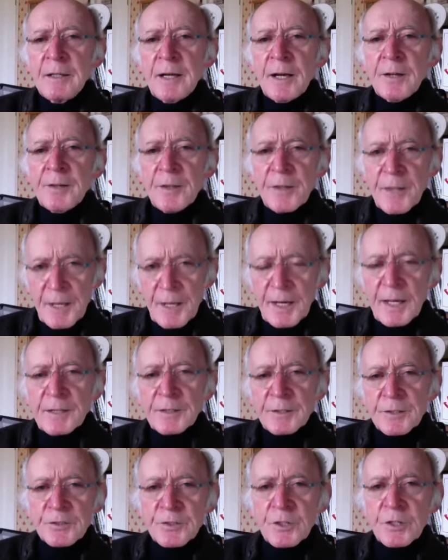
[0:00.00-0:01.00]
And you then had
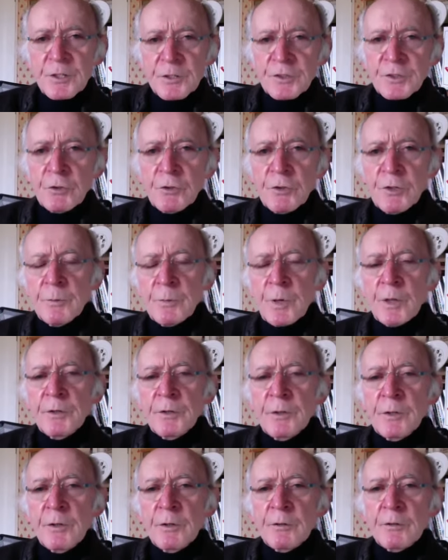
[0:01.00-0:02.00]
to sort of score them
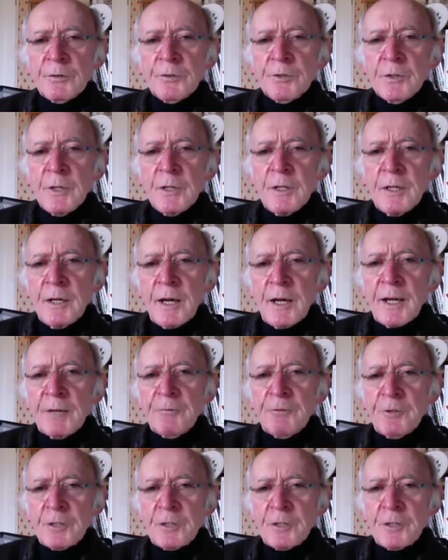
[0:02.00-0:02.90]
under those. And if you